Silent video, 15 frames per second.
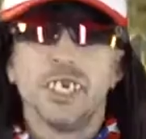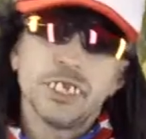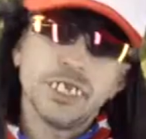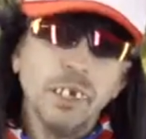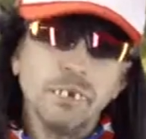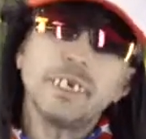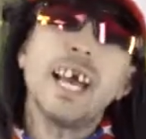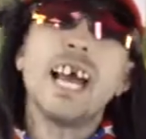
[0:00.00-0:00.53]

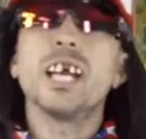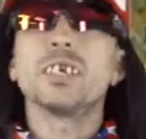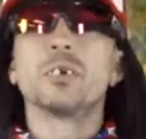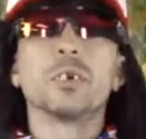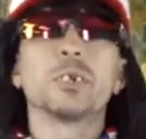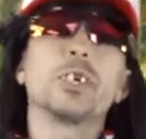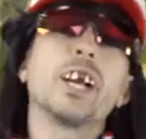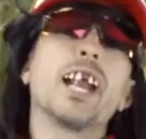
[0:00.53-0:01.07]
Sometimes
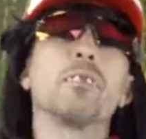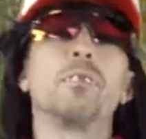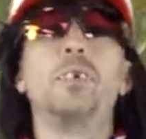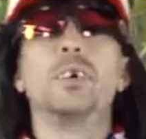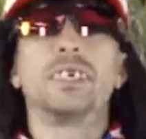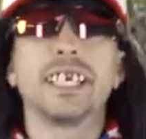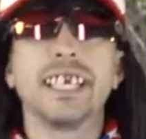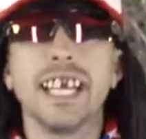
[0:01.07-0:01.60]
we're trying to
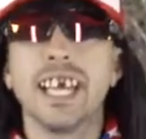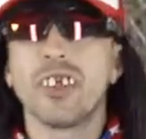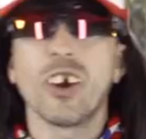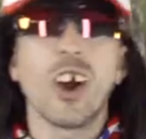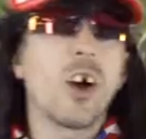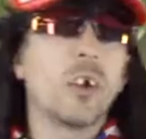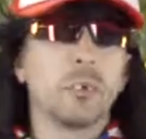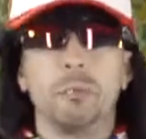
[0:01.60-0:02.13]
put
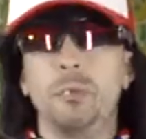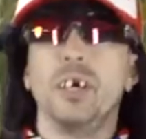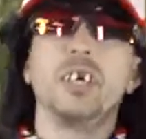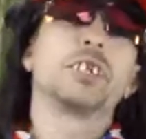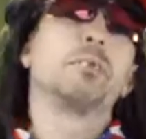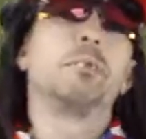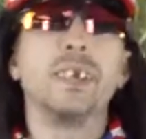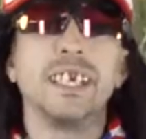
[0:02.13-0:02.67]
together all the
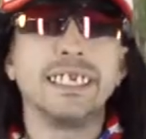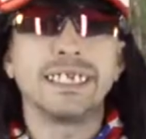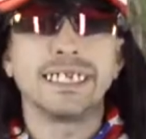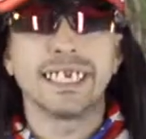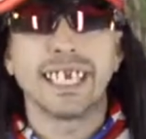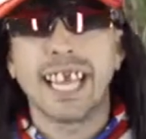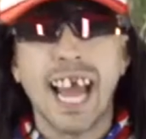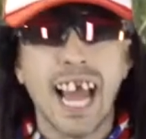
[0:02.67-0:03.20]
puzzle
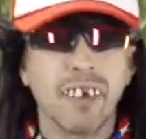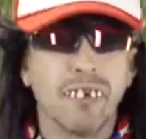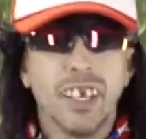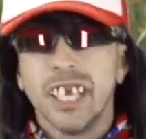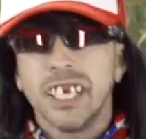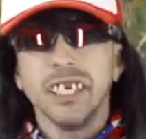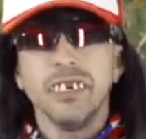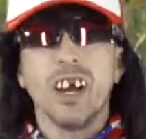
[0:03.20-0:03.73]
pieces of life.
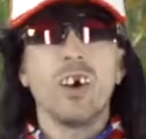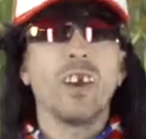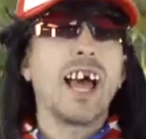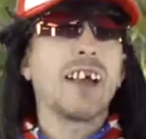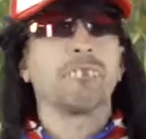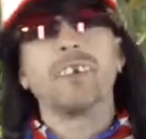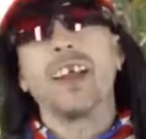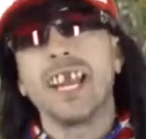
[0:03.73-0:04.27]
You know,
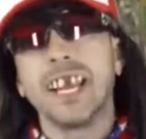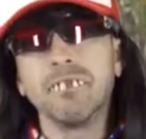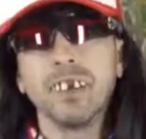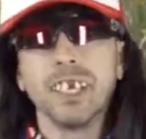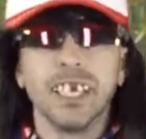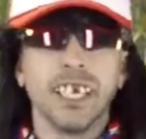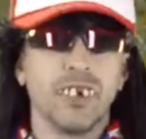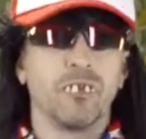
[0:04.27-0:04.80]
like
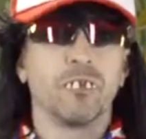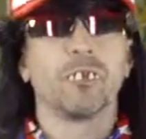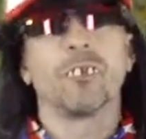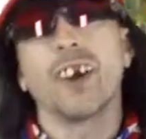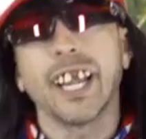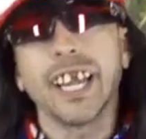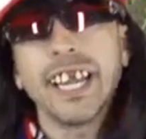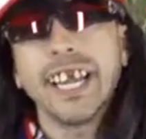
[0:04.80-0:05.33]
family and
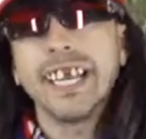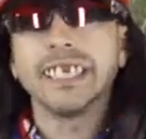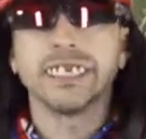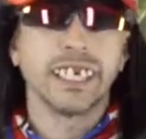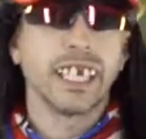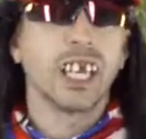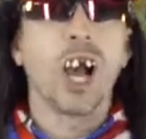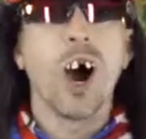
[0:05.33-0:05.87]

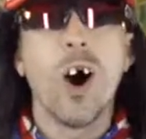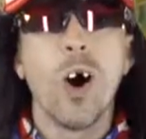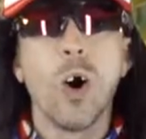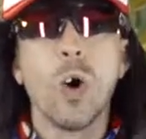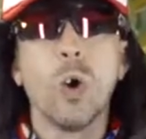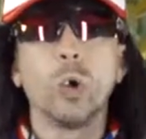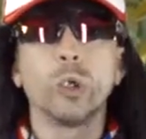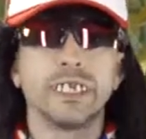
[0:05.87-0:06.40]
friends and
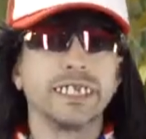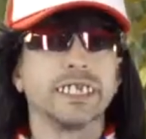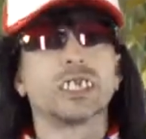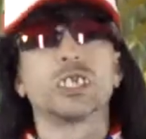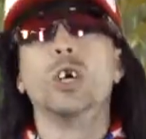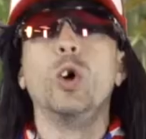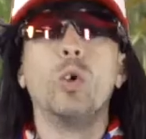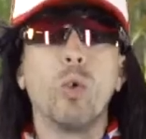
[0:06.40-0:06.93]
goals and
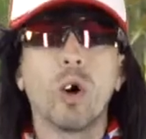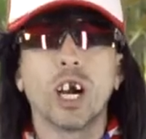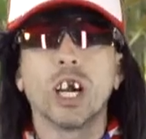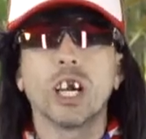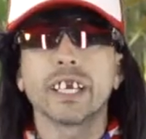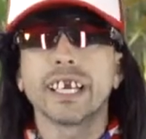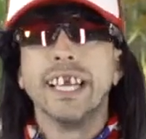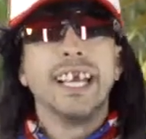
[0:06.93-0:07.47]

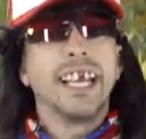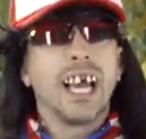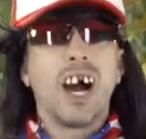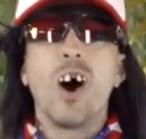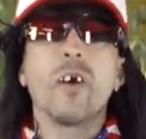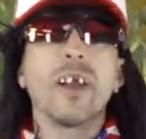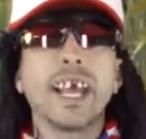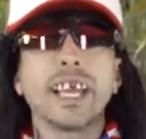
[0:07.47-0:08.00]
schoolwork,
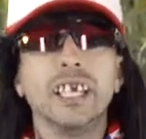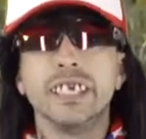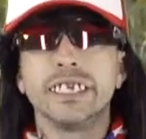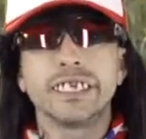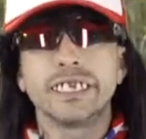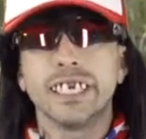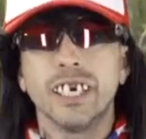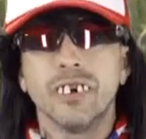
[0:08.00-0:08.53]
all that
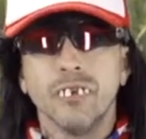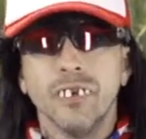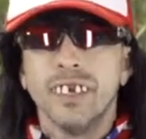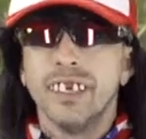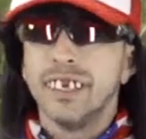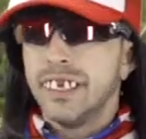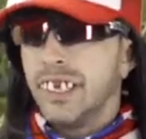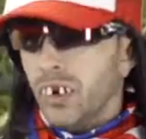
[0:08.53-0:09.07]
good stuff.
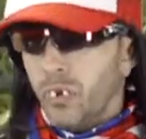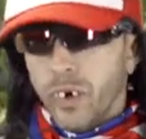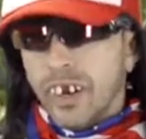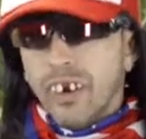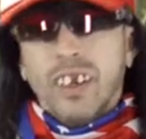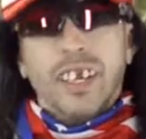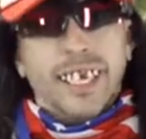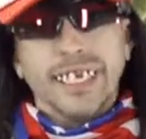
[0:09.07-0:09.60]

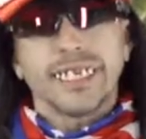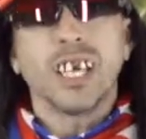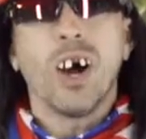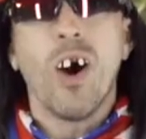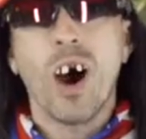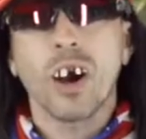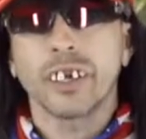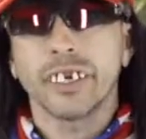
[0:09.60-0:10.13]
Well, it's
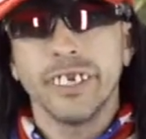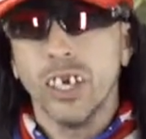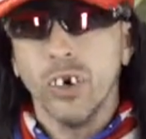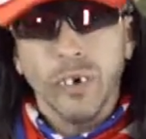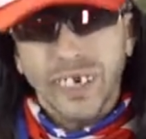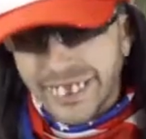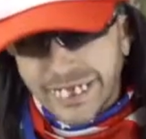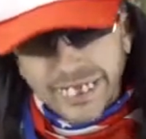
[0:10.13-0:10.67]
so hard to
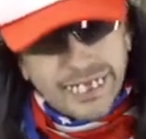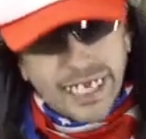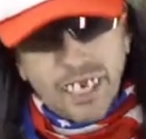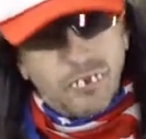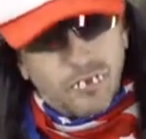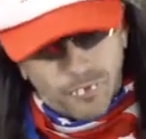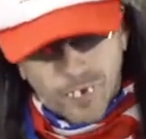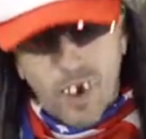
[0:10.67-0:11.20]
do, it just
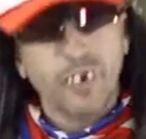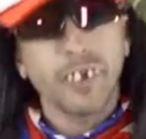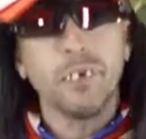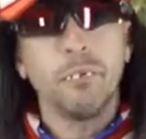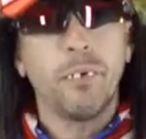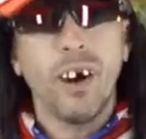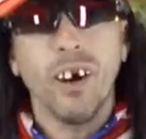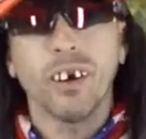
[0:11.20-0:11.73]
keeps falling
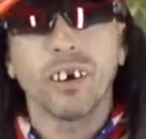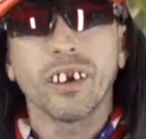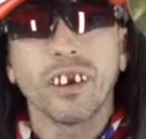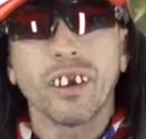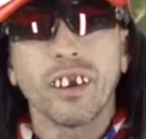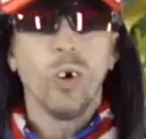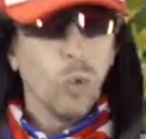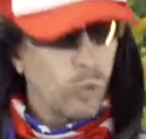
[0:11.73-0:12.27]
apart.
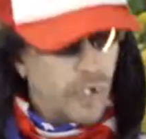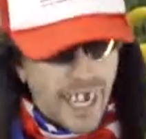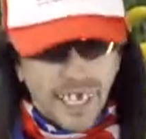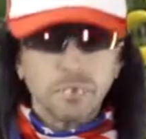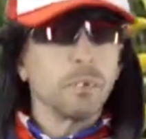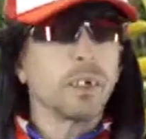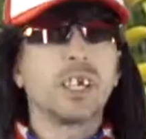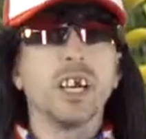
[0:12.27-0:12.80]
Well,
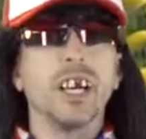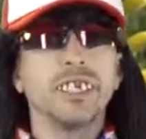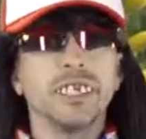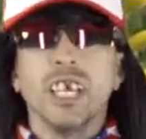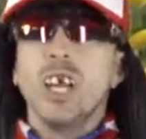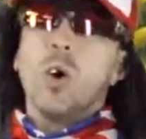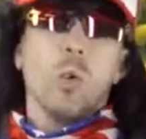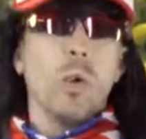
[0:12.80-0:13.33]
that's
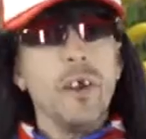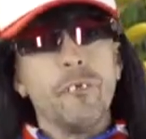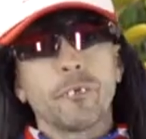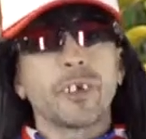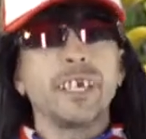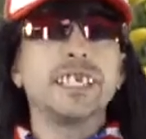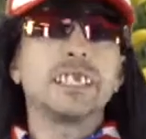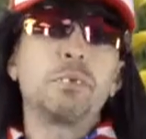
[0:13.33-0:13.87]
because we
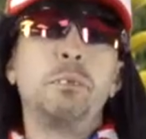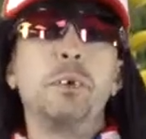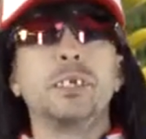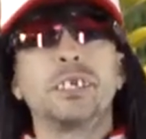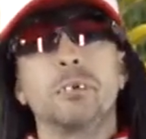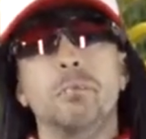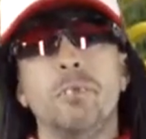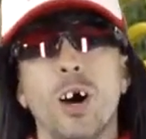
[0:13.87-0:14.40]
forget to
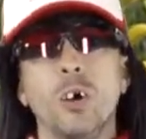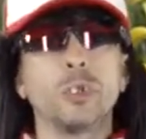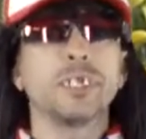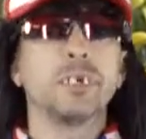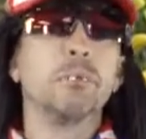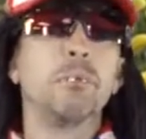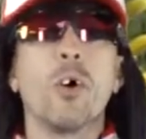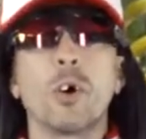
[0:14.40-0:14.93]
put the
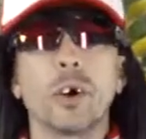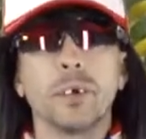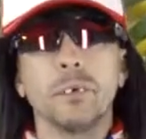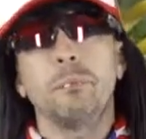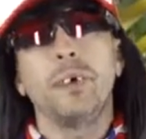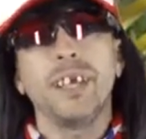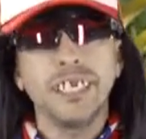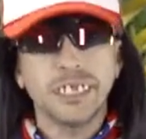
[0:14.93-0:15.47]
most
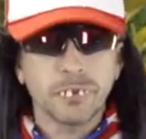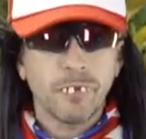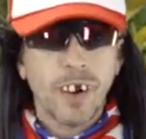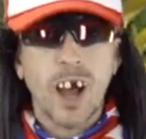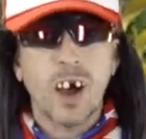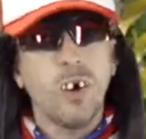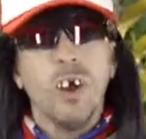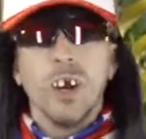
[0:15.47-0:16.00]
important piece of
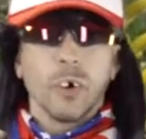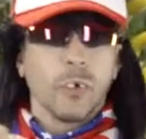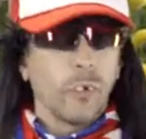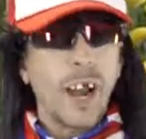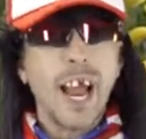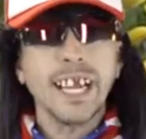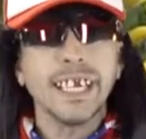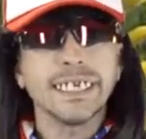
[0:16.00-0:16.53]
all
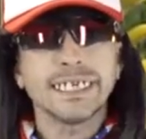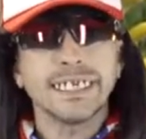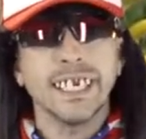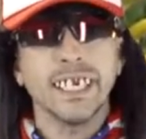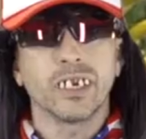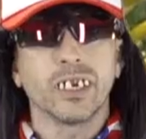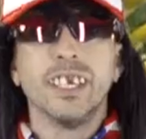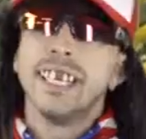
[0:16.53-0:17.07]
right in the
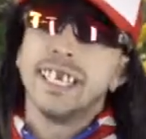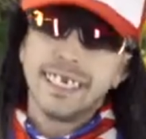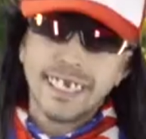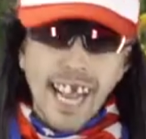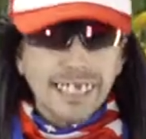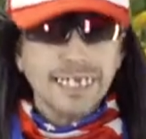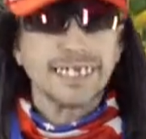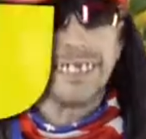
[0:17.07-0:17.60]
center.
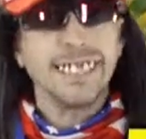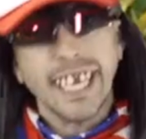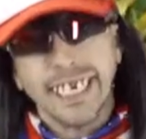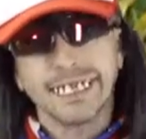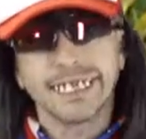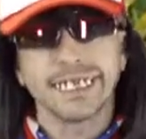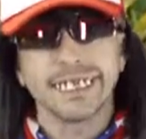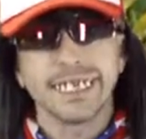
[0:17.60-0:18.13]
That's
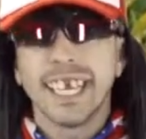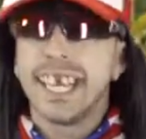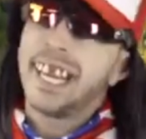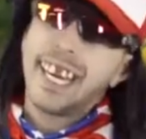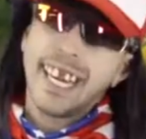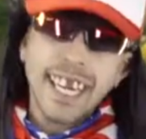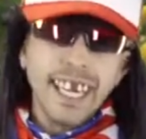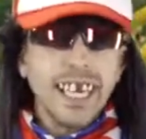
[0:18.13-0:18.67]
Jesus,
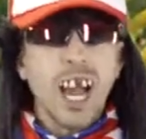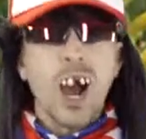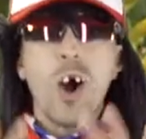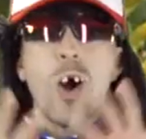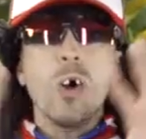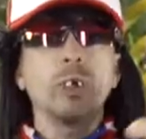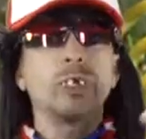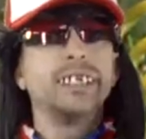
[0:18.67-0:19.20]
and he
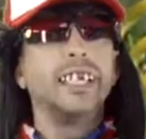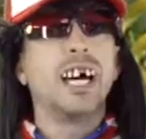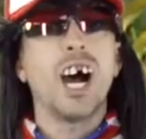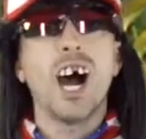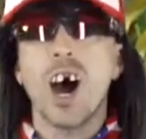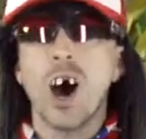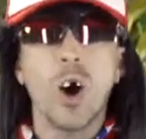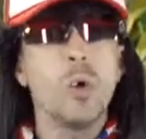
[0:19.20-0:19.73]
holds the
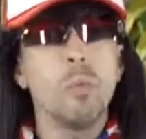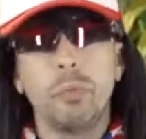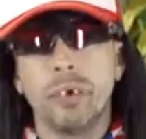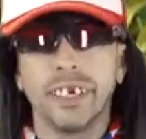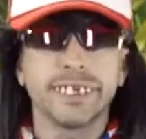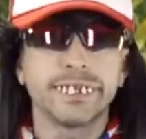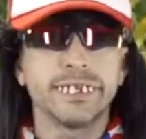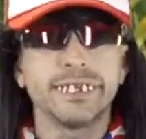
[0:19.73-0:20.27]
whole
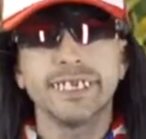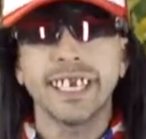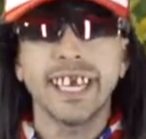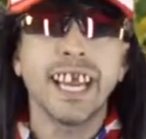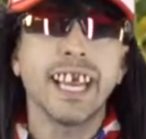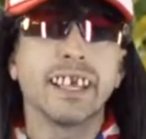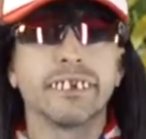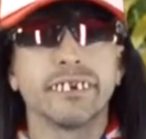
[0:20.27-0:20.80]
puzzle
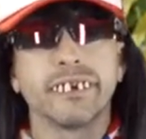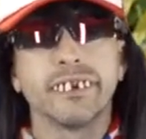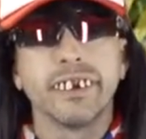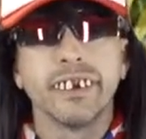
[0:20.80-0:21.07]
together.